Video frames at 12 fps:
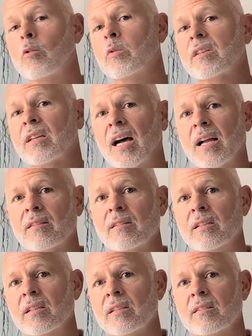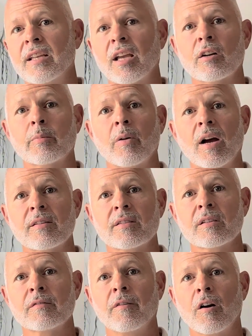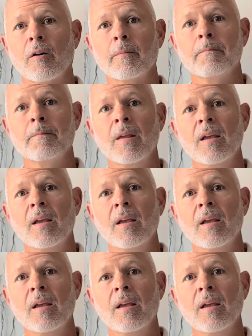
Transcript: Wisconsin in the Standard Process Farm.